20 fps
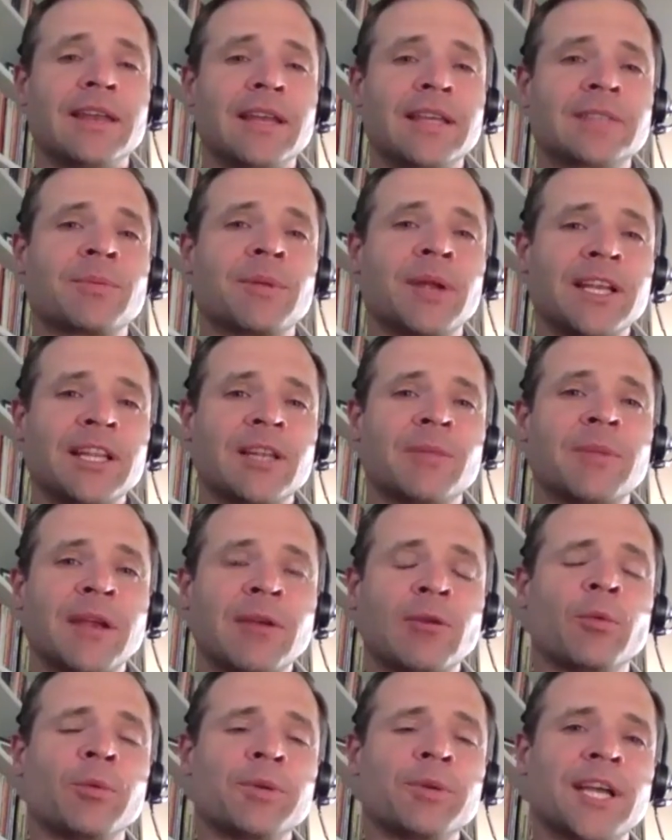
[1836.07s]
explaining the
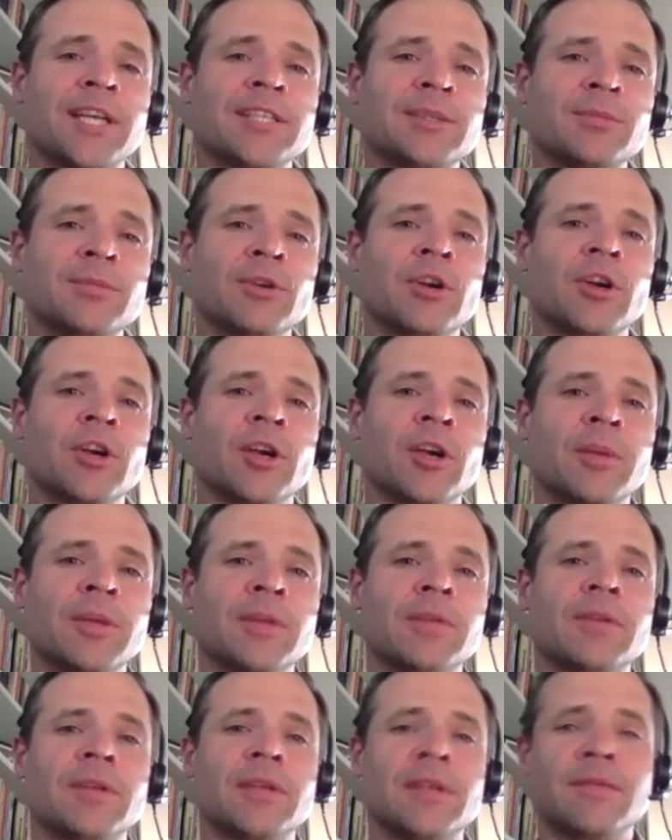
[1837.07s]
payroll protection program
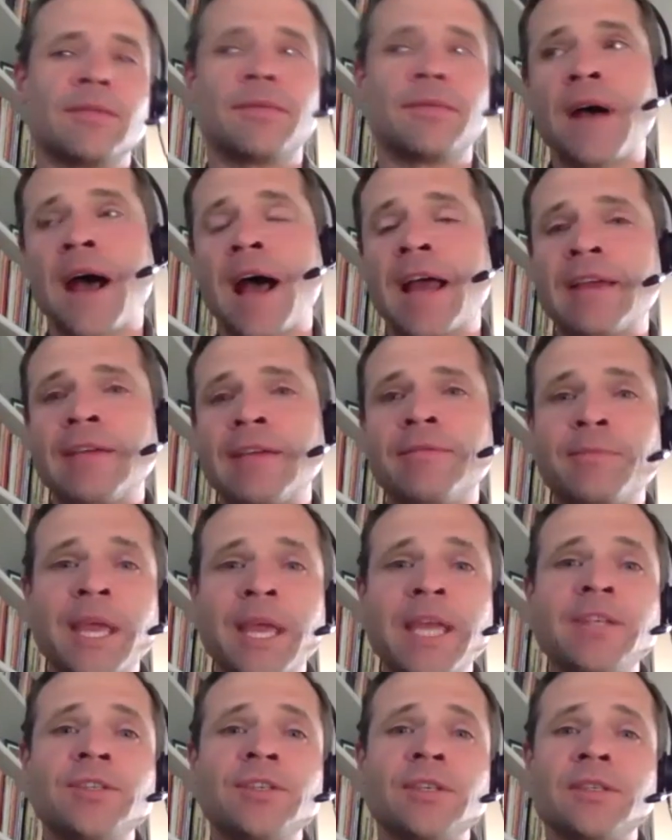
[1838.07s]
in in five
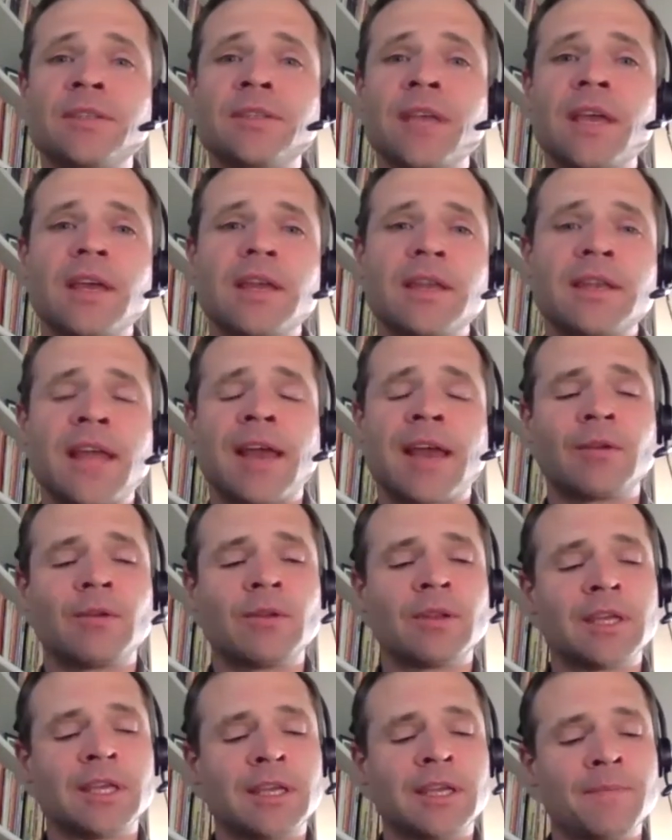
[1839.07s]
pages not
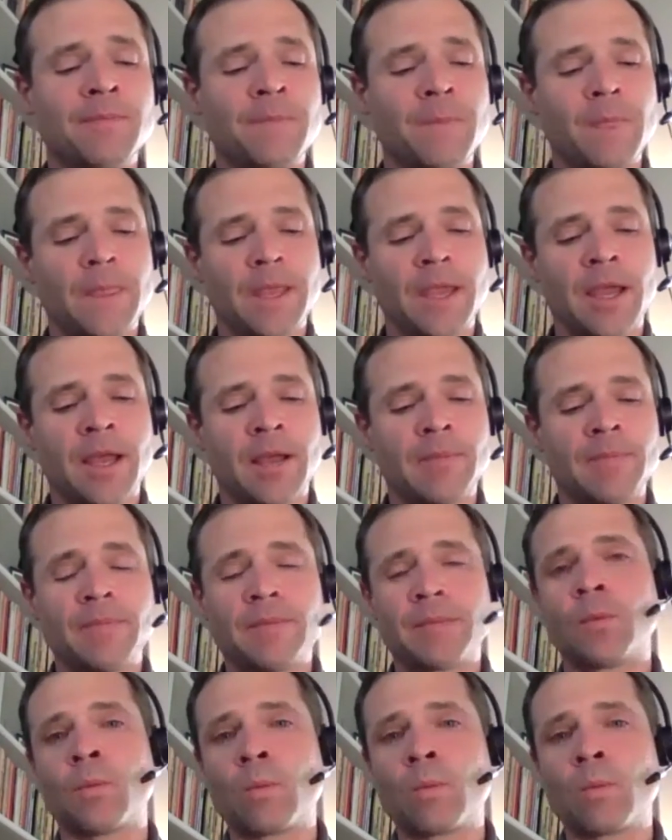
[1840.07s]
only um,